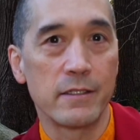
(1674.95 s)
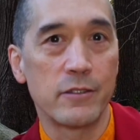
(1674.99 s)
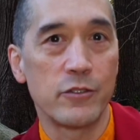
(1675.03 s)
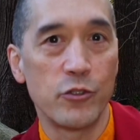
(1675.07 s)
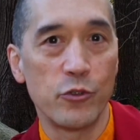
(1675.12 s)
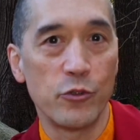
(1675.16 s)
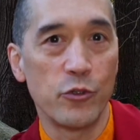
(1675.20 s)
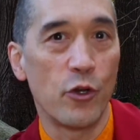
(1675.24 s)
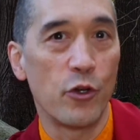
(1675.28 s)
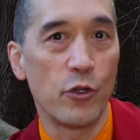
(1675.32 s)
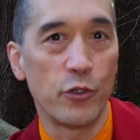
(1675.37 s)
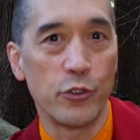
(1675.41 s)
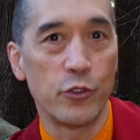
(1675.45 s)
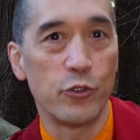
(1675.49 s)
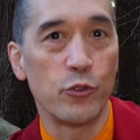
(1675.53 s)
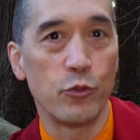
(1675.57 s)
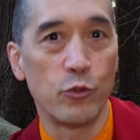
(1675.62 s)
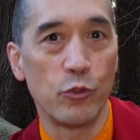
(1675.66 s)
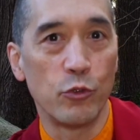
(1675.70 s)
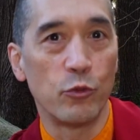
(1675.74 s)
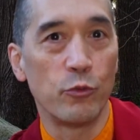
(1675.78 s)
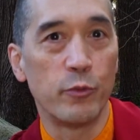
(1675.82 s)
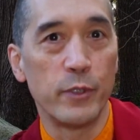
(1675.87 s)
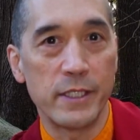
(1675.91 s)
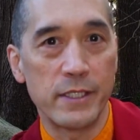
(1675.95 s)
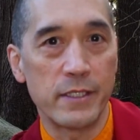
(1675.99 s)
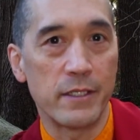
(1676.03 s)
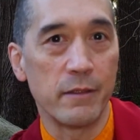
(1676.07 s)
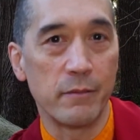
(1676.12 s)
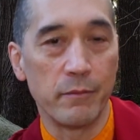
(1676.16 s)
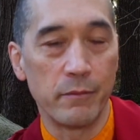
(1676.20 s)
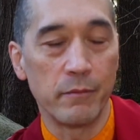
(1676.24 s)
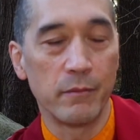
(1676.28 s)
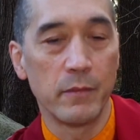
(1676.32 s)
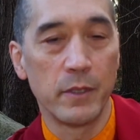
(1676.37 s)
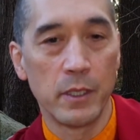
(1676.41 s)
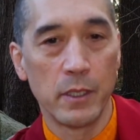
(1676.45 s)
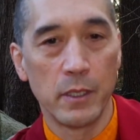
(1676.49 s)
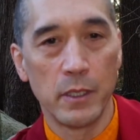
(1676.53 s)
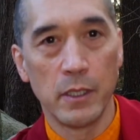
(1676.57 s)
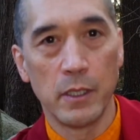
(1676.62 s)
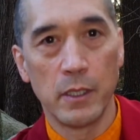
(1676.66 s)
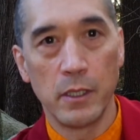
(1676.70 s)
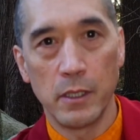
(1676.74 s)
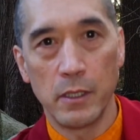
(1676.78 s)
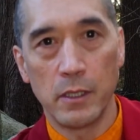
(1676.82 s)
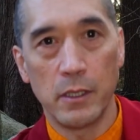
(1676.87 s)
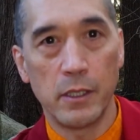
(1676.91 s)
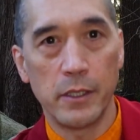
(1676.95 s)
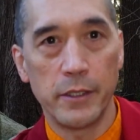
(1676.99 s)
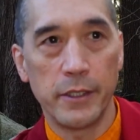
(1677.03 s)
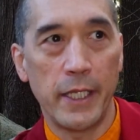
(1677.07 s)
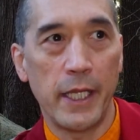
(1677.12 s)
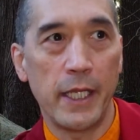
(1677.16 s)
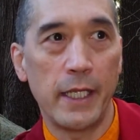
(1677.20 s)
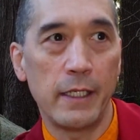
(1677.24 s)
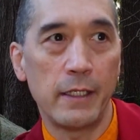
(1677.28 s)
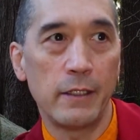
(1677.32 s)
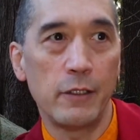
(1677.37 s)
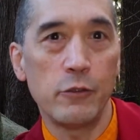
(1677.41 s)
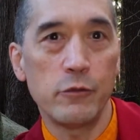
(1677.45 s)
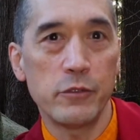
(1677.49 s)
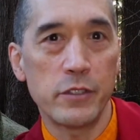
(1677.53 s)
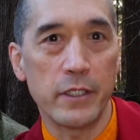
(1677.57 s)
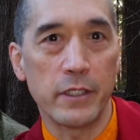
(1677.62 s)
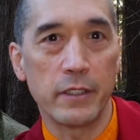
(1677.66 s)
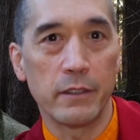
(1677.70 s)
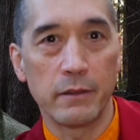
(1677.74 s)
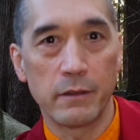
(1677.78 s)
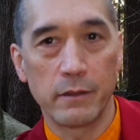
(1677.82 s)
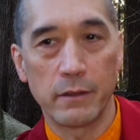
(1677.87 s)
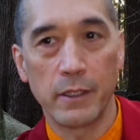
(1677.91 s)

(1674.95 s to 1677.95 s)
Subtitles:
to non-dual wisdom, and they lose it.